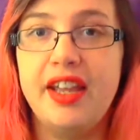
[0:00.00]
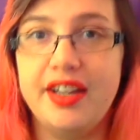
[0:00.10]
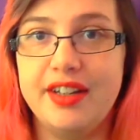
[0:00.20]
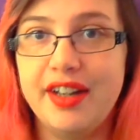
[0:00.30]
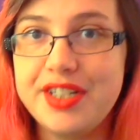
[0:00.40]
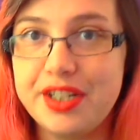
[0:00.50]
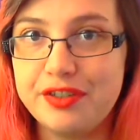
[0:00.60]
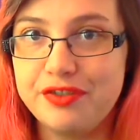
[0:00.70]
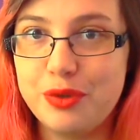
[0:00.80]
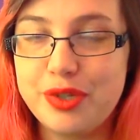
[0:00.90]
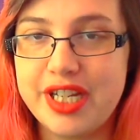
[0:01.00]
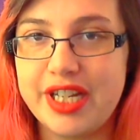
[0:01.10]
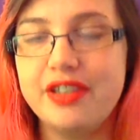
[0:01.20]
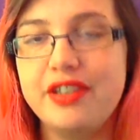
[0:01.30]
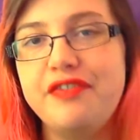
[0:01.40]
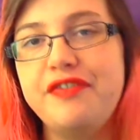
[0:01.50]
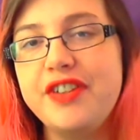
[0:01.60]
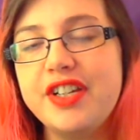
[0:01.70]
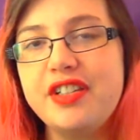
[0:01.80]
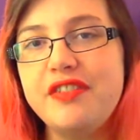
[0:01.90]
In 1914, the
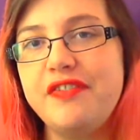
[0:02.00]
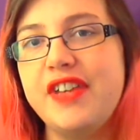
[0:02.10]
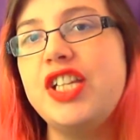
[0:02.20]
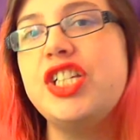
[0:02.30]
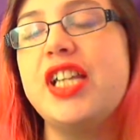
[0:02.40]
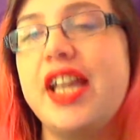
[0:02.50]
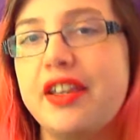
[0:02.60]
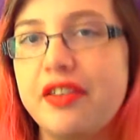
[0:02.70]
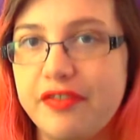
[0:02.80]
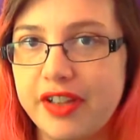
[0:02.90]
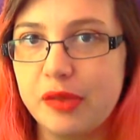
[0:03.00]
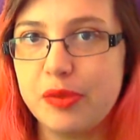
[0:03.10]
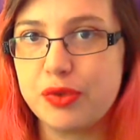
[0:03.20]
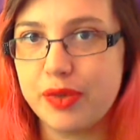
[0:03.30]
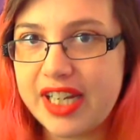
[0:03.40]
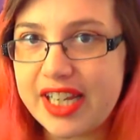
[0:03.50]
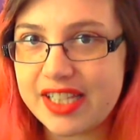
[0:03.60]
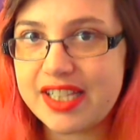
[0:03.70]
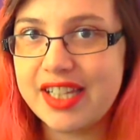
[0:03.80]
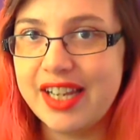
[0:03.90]
first feature length film was
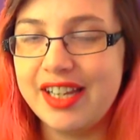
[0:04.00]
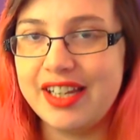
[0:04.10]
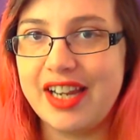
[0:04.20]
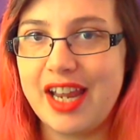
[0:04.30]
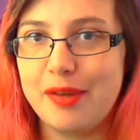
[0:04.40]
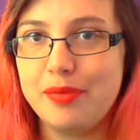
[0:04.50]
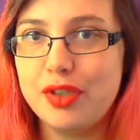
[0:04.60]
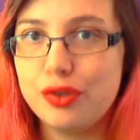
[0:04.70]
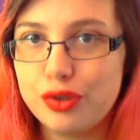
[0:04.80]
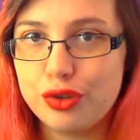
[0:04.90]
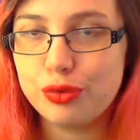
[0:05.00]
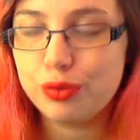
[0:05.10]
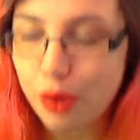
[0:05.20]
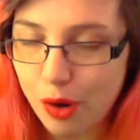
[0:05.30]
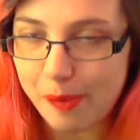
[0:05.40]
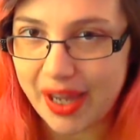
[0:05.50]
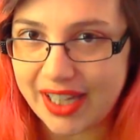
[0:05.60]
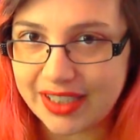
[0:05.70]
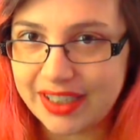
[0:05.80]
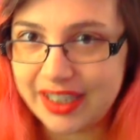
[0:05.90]
released, named Squaw
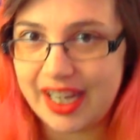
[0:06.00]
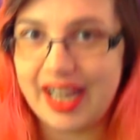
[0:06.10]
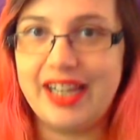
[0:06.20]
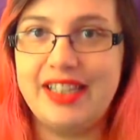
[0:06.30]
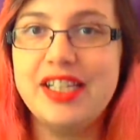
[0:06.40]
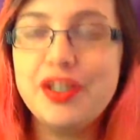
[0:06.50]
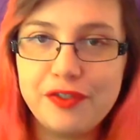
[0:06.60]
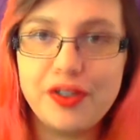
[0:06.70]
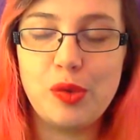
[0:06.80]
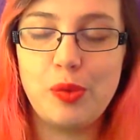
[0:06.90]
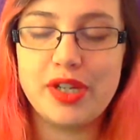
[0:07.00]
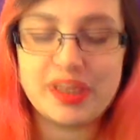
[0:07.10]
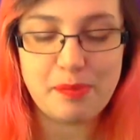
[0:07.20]
Man, and this film was